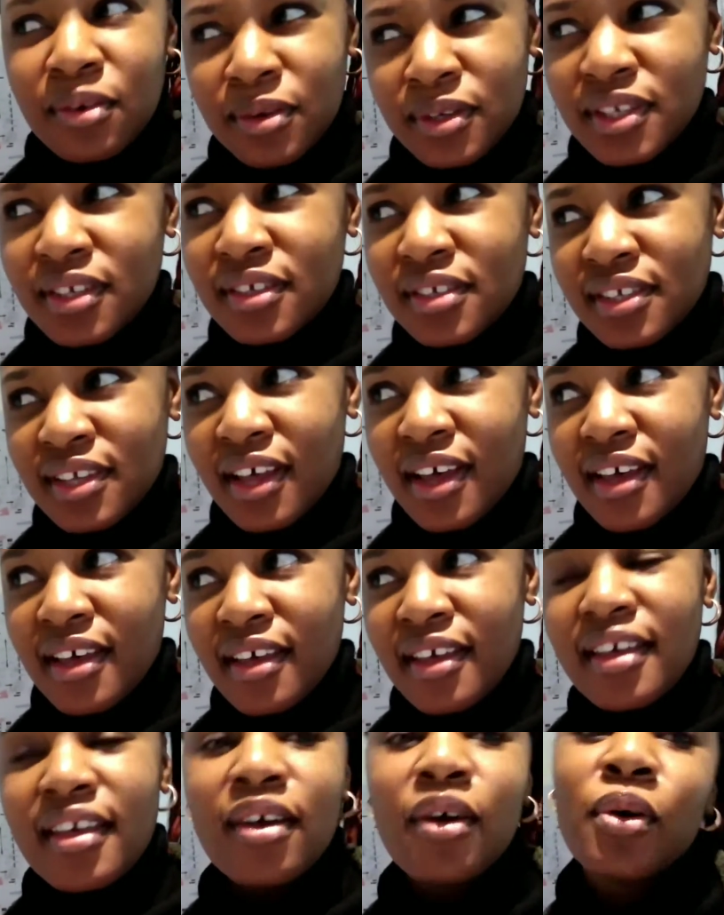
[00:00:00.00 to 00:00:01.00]
Hotel
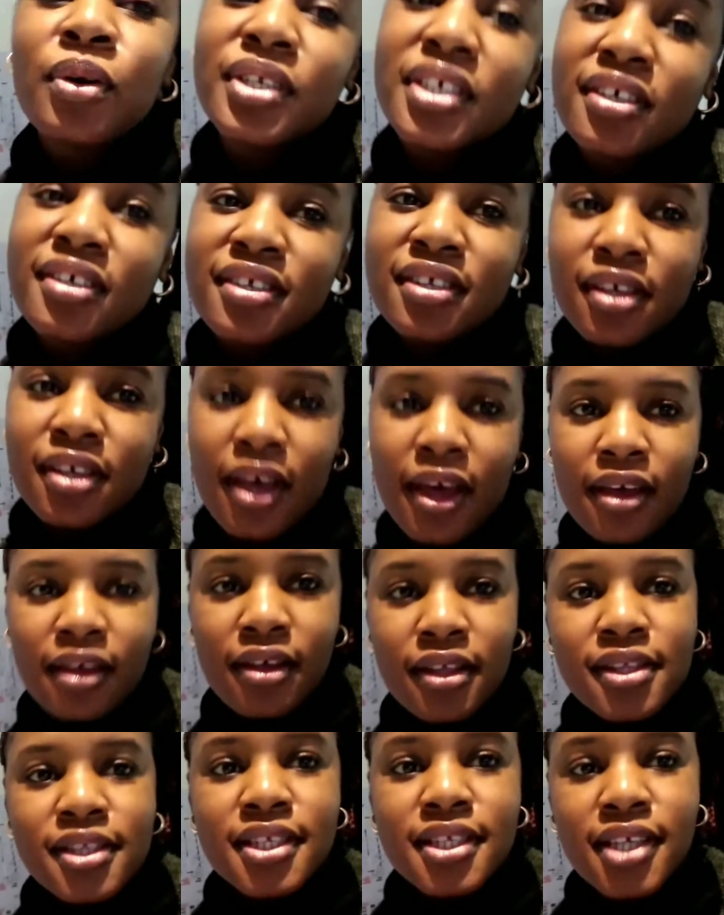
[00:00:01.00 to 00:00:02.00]
Sky, Hotel Sky
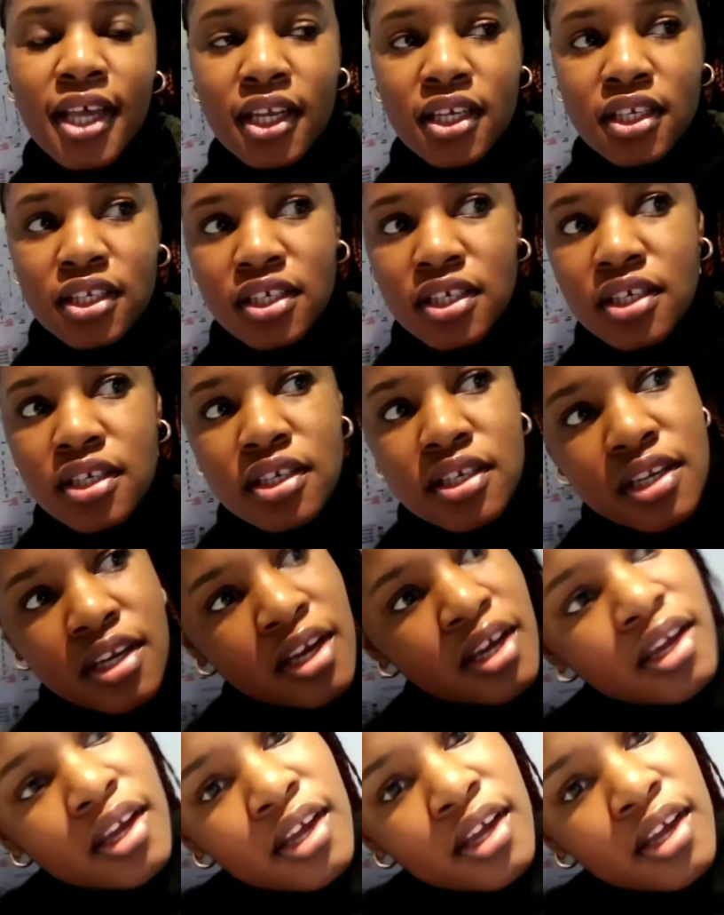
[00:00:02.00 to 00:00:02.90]
in Sandton,